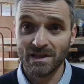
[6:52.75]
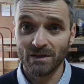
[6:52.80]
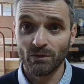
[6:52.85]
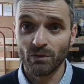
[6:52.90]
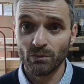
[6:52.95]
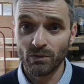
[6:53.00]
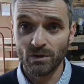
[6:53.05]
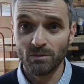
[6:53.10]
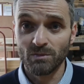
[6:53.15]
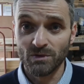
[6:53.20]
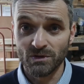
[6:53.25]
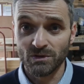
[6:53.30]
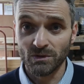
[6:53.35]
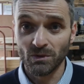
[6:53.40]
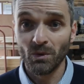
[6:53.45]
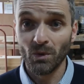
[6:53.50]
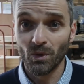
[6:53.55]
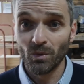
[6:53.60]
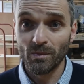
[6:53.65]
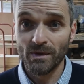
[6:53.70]
so it will
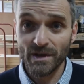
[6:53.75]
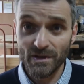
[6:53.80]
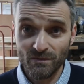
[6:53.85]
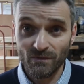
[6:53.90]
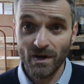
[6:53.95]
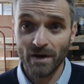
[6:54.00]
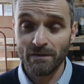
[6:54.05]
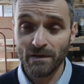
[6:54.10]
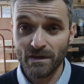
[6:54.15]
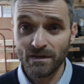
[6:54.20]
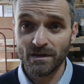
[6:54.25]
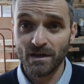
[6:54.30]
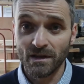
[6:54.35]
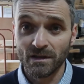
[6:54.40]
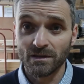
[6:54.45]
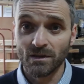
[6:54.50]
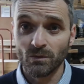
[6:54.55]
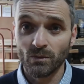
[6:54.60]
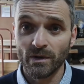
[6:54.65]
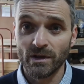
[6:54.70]
absorb this very
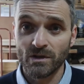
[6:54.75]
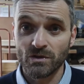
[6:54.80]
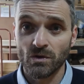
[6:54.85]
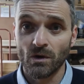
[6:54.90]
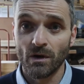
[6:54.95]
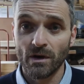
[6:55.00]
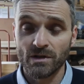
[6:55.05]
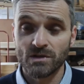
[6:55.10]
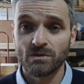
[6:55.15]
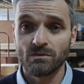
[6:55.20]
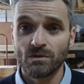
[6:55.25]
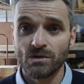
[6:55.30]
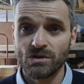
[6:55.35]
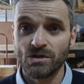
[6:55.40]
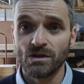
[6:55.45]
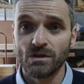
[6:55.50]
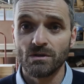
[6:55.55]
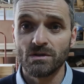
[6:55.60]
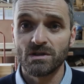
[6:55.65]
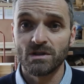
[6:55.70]
thing that we're trying to
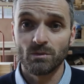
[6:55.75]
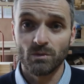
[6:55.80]
reduce.